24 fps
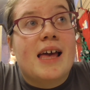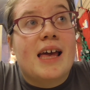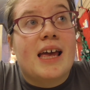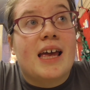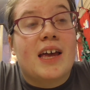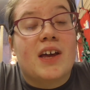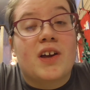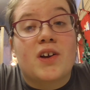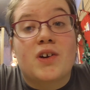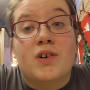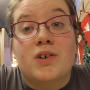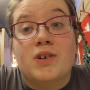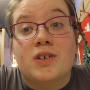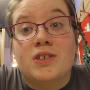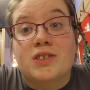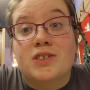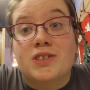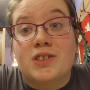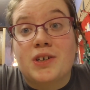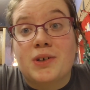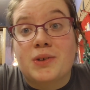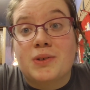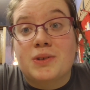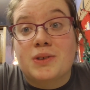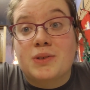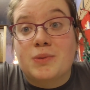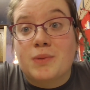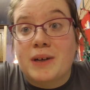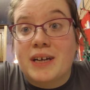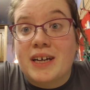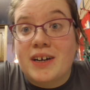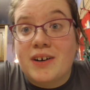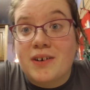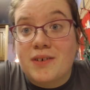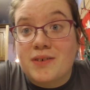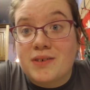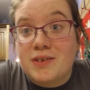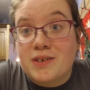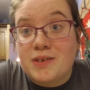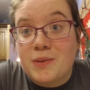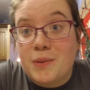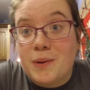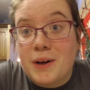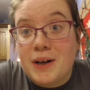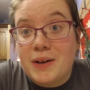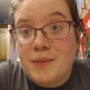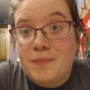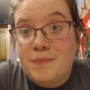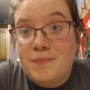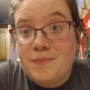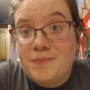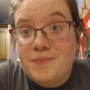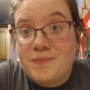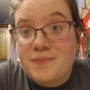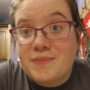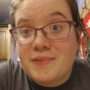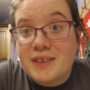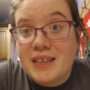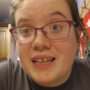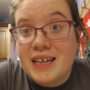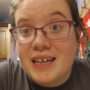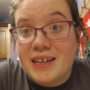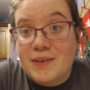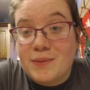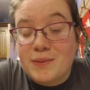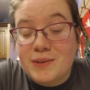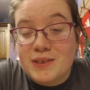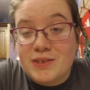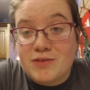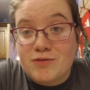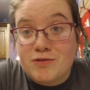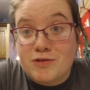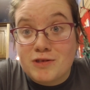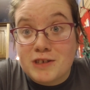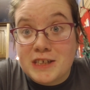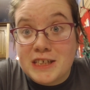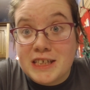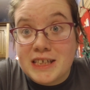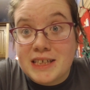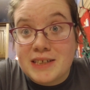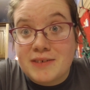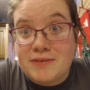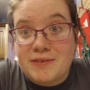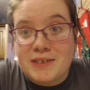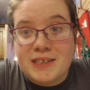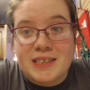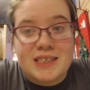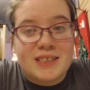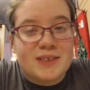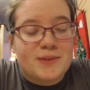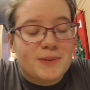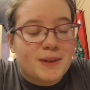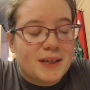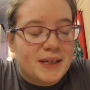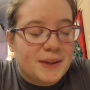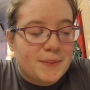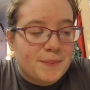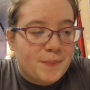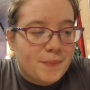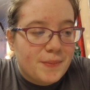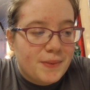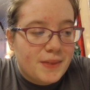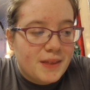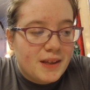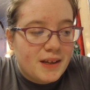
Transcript: It got so sweet after a while. It was really, really sweet.